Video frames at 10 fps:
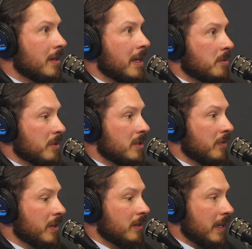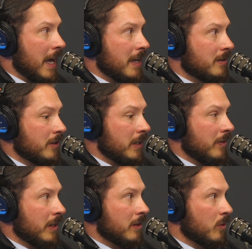that specifically has
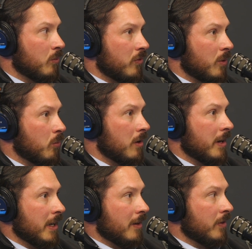even like the wording